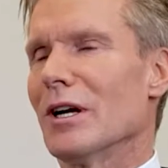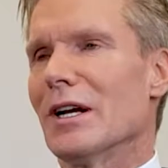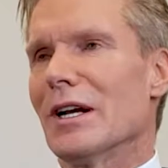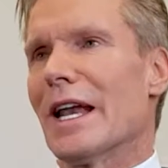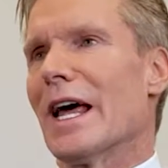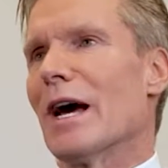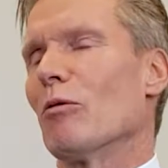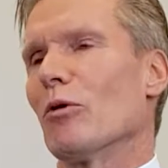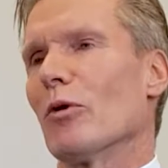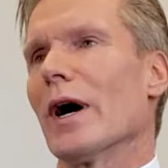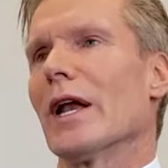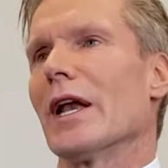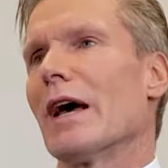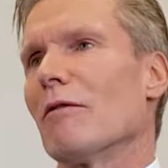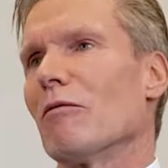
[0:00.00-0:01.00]
Now we
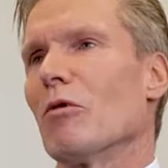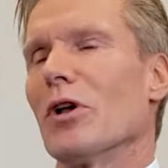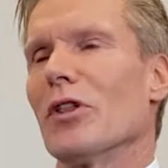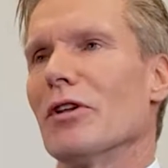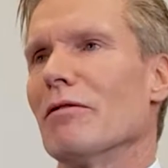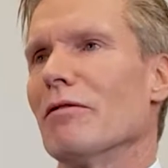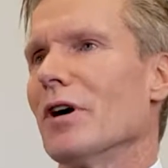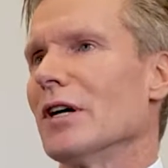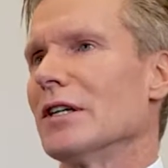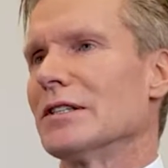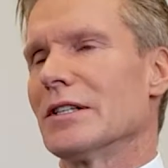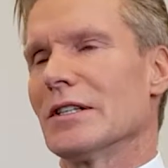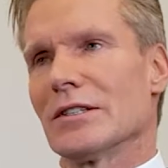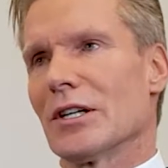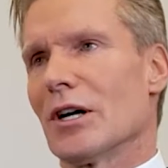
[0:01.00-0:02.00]
won't have one device
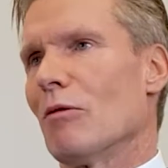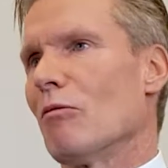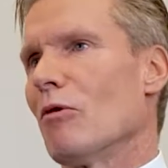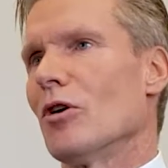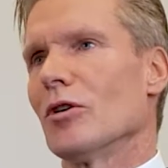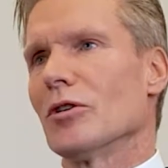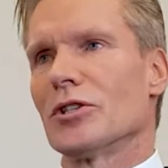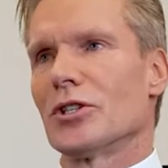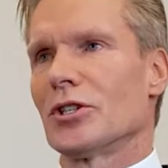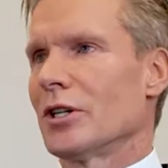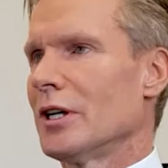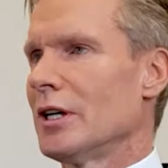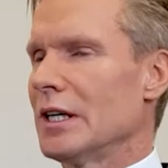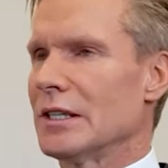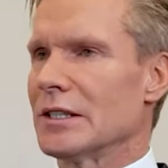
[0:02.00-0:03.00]
that's our
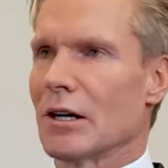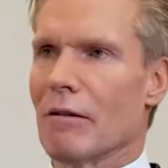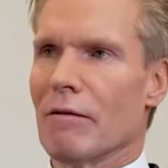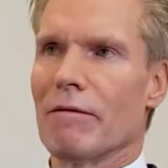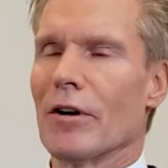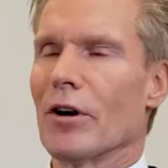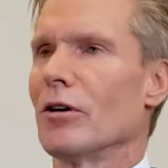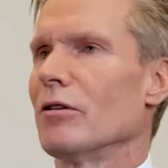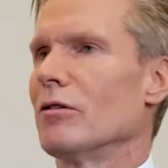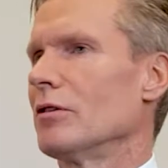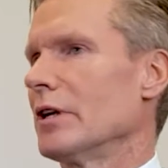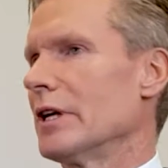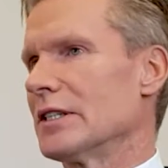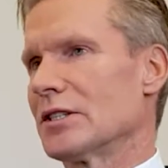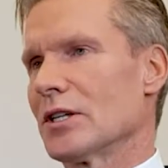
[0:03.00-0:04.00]
watch, it's our
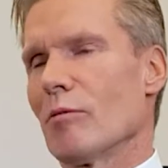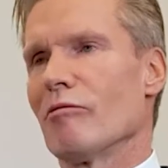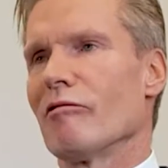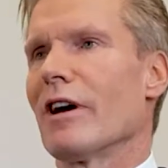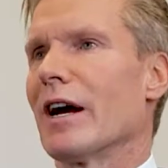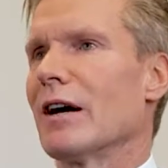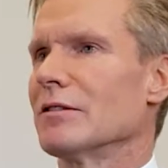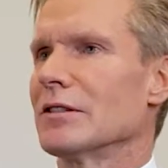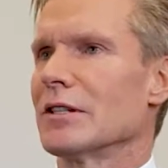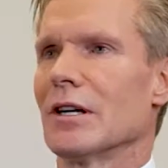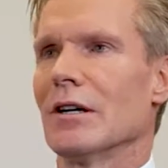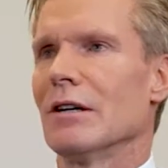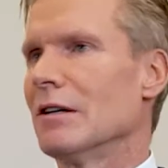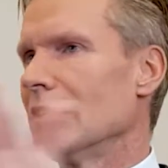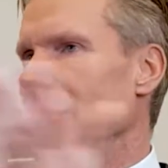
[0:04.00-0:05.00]
phone, it's our browser,